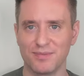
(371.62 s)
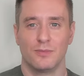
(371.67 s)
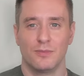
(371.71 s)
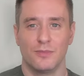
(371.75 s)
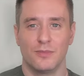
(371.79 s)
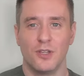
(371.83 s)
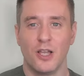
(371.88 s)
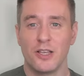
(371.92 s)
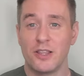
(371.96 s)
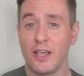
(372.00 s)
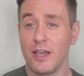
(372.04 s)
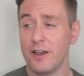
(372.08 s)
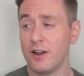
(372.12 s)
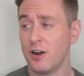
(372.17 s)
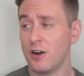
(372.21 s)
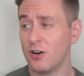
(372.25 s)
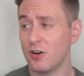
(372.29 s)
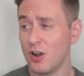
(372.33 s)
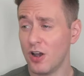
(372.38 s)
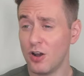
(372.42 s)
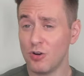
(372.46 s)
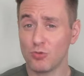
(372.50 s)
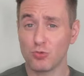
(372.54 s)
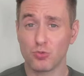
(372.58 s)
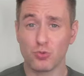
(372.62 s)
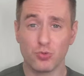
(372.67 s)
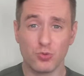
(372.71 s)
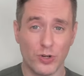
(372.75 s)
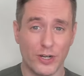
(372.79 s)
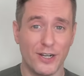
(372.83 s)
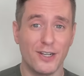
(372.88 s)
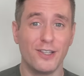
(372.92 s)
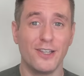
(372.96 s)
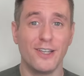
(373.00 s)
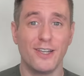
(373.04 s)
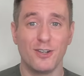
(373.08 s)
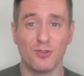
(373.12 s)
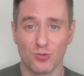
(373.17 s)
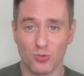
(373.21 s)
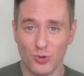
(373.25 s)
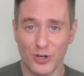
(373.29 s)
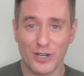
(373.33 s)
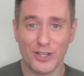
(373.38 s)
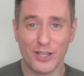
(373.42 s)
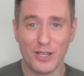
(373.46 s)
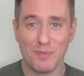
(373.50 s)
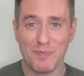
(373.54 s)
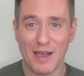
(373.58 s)
Like, they are a really,
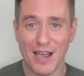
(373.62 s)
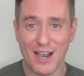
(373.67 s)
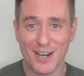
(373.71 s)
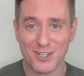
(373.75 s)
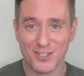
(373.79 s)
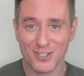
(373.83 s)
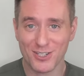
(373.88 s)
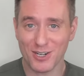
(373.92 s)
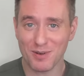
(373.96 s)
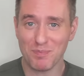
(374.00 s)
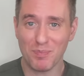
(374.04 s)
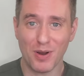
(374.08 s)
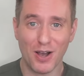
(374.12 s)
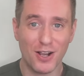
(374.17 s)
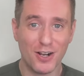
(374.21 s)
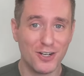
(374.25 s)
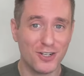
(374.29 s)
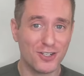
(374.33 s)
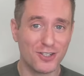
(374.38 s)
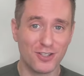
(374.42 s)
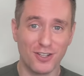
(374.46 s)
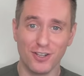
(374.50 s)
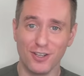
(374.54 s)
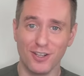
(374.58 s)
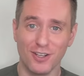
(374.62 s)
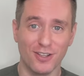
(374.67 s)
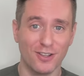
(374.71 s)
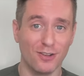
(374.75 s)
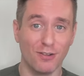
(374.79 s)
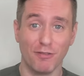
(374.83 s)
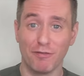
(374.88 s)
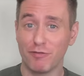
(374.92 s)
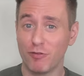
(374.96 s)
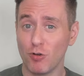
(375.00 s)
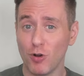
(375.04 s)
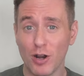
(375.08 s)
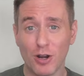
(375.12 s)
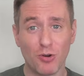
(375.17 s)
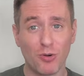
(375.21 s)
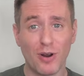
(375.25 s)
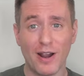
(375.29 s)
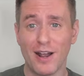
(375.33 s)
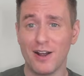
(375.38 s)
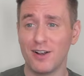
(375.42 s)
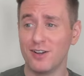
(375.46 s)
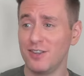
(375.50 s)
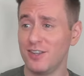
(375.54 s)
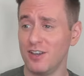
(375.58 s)
really passionate bunch. The Laphroaig
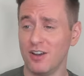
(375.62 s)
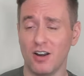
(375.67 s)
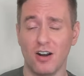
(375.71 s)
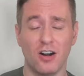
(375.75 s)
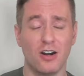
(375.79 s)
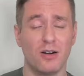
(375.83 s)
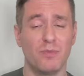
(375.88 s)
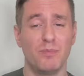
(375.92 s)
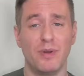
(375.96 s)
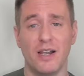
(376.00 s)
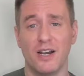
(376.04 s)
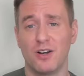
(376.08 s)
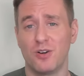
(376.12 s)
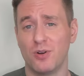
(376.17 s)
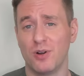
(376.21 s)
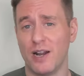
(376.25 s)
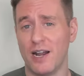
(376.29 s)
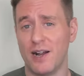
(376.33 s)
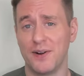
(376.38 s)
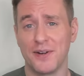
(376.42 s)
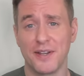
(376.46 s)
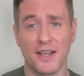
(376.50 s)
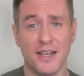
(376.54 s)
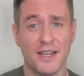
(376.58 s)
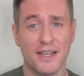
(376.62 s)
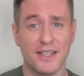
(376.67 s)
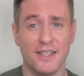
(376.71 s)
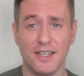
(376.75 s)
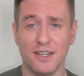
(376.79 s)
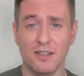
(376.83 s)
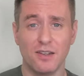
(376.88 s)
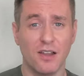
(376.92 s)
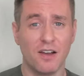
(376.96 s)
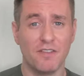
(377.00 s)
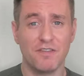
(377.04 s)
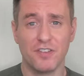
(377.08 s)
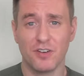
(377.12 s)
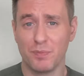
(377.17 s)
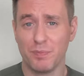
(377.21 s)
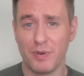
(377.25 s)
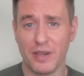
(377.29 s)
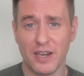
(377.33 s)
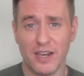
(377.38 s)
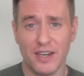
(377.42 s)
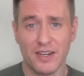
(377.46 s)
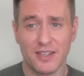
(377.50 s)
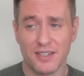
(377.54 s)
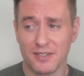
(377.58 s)
crowd, the Ardbeg crowd, they love their
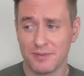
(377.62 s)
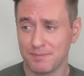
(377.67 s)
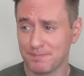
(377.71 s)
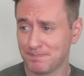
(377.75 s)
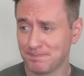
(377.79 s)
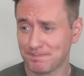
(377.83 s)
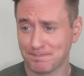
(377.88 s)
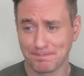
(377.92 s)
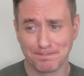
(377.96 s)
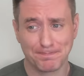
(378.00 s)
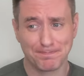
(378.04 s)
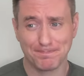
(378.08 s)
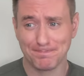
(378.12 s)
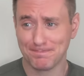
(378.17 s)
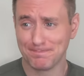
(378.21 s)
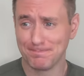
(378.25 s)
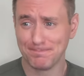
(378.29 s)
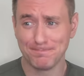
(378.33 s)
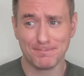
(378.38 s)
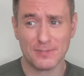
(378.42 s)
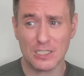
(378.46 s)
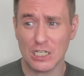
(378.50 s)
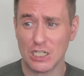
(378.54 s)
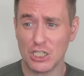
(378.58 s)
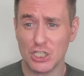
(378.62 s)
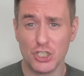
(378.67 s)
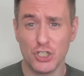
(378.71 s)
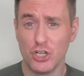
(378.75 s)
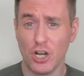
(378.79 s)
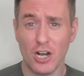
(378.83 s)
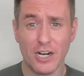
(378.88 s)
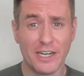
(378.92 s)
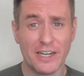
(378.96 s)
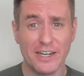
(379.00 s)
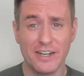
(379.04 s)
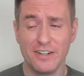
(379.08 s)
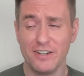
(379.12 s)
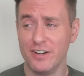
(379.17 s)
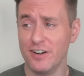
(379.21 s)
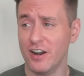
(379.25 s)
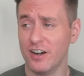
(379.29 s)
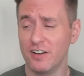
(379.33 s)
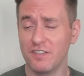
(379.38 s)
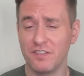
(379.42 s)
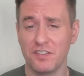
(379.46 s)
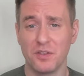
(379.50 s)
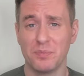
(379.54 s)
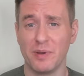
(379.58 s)
peat. Shocking,
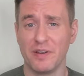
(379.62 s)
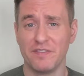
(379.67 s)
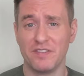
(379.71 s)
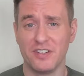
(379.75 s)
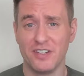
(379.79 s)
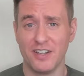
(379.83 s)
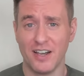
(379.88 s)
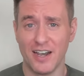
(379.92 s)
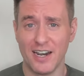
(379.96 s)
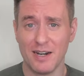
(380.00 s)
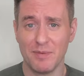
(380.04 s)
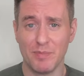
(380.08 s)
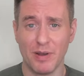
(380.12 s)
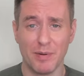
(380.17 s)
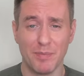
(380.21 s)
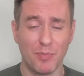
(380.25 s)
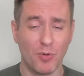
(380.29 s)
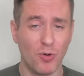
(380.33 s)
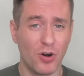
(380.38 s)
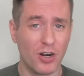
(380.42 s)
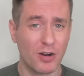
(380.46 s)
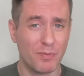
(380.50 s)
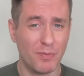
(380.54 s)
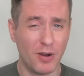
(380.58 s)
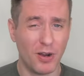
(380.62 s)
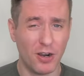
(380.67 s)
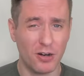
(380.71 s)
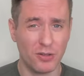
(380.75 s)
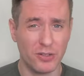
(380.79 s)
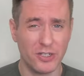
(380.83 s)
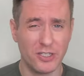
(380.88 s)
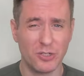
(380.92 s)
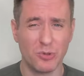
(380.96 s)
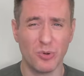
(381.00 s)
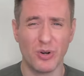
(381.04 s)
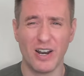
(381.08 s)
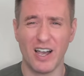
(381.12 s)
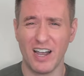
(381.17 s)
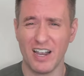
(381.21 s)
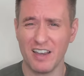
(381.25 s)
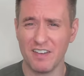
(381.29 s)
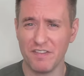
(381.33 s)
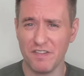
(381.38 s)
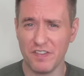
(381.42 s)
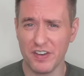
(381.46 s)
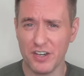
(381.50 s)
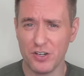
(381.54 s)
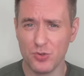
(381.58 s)
none of them have died by pouring a bottle into an
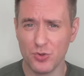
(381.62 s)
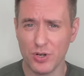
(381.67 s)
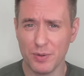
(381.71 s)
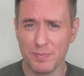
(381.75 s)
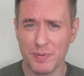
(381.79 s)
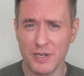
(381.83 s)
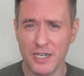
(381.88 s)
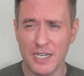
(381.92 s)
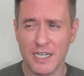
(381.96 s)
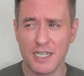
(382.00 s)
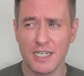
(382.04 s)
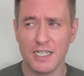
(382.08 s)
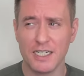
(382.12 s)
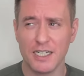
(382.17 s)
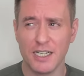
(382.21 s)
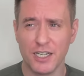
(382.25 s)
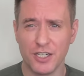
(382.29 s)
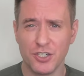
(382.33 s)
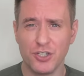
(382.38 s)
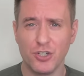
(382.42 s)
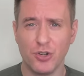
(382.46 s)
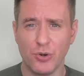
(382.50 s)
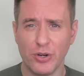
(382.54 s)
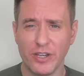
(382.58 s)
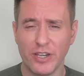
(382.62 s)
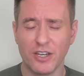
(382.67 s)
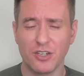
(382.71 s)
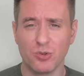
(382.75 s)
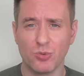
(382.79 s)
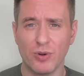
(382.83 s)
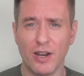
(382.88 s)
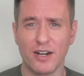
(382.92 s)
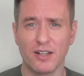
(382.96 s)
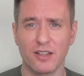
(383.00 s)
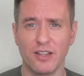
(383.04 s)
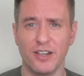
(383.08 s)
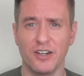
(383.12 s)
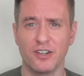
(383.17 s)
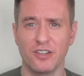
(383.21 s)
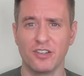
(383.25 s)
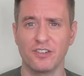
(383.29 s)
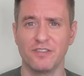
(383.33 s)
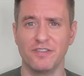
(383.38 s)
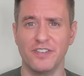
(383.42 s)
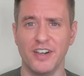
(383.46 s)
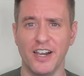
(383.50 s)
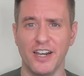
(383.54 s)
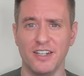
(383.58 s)
I V drip and shooting it directly into
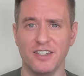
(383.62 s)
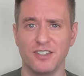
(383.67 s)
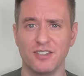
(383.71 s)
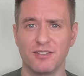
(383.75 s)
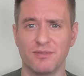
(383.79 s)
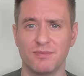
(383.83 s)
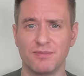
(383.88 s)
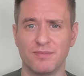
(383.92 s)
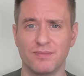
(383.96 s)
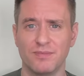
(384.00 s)
their veins.